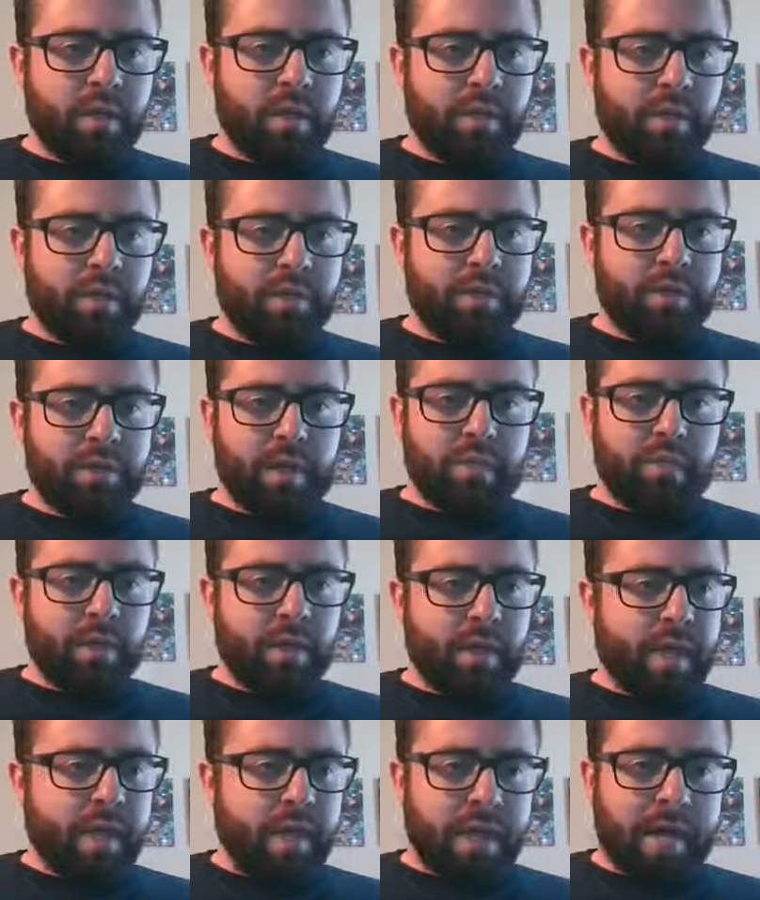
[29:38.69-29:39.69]
questions they
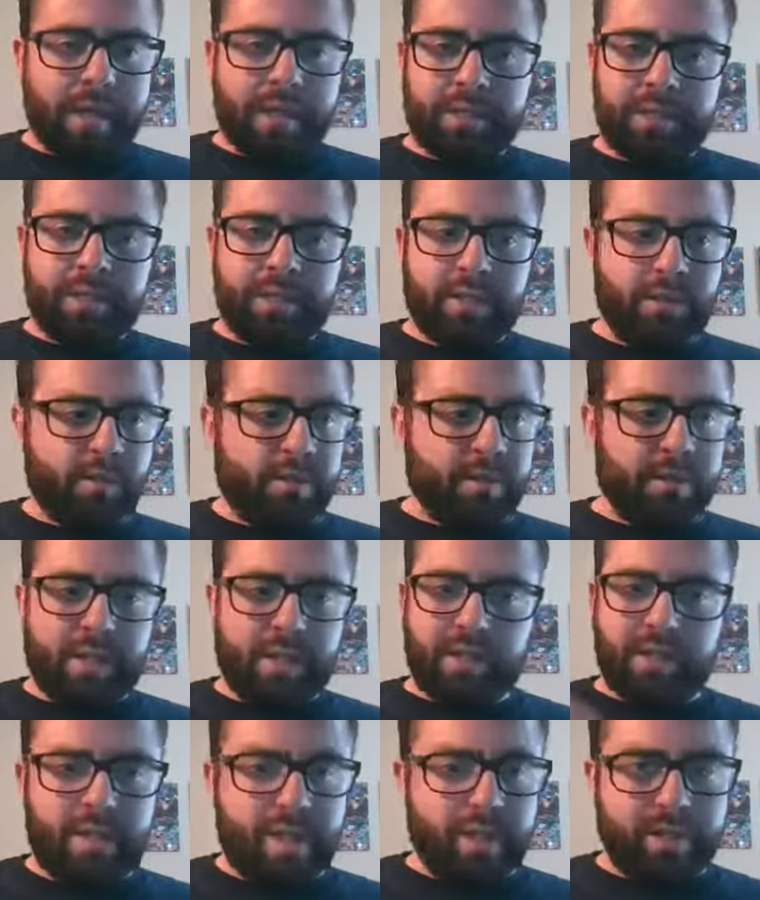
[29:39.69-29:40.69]
want to ask or
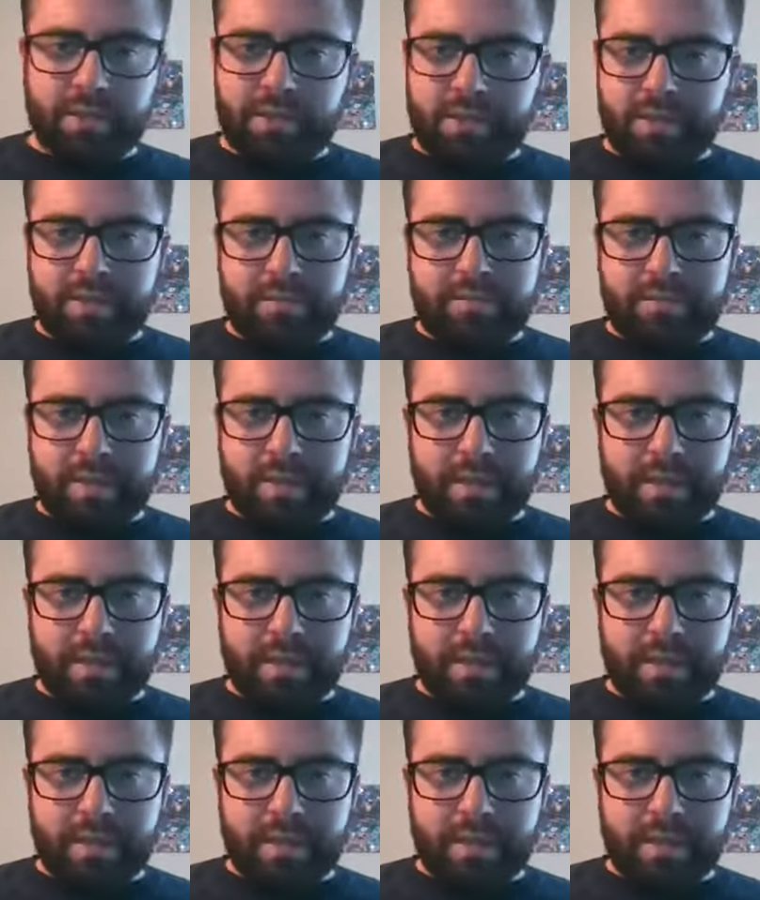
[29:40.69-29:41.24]
if they just